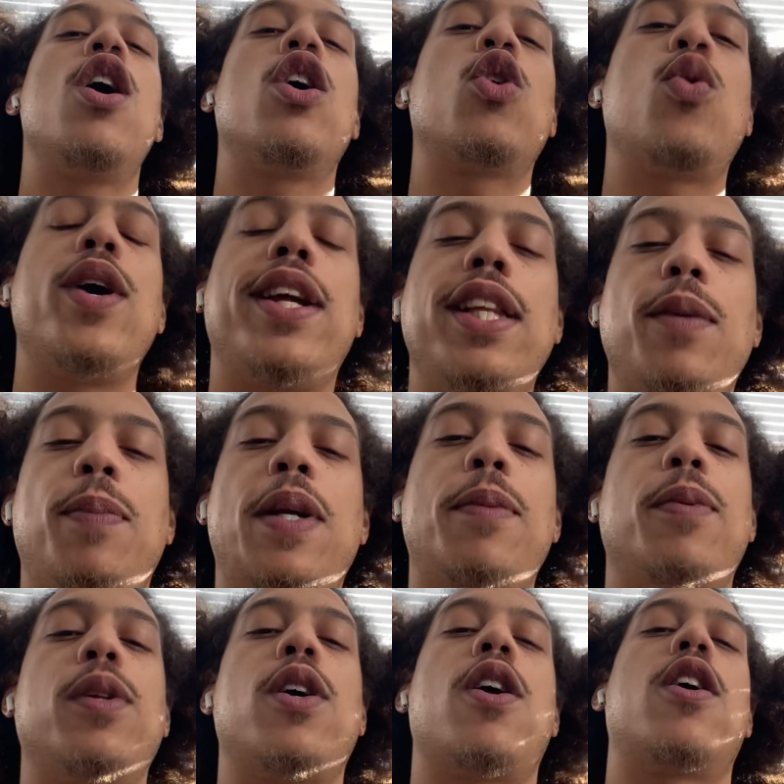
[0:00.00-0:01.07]
quickly
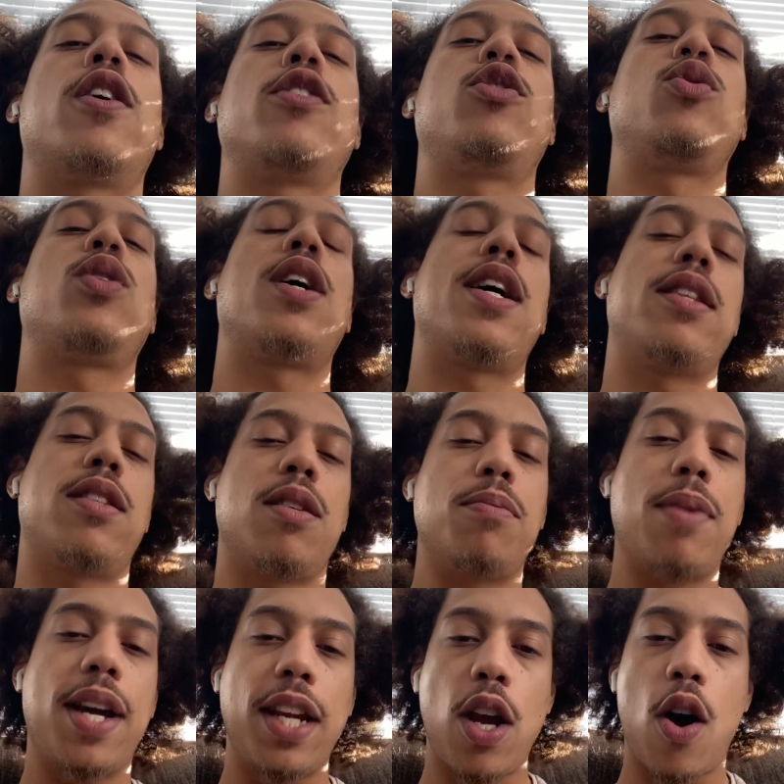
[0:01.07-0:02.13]
people are to cut
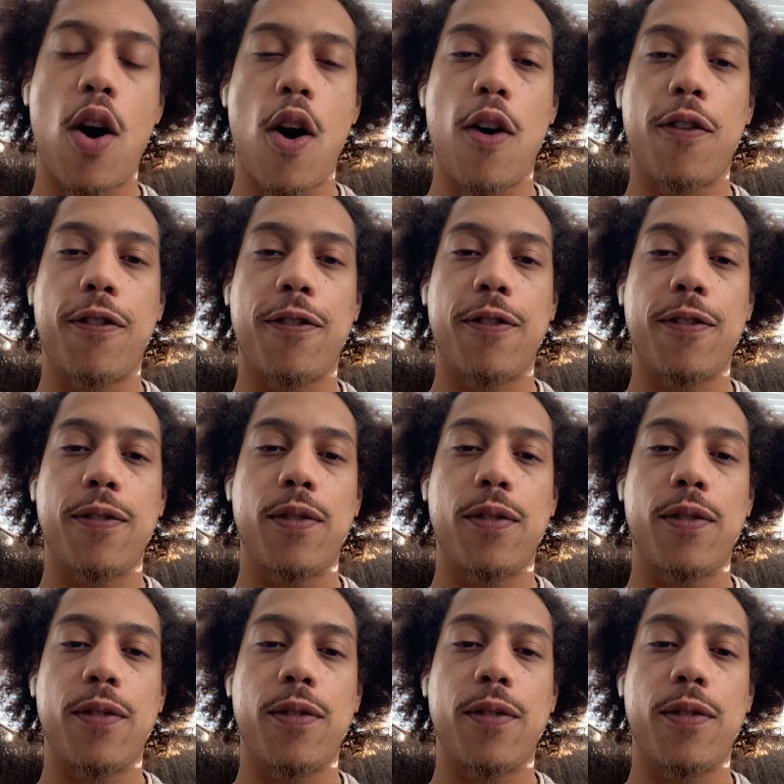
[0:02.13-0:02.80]
somebody off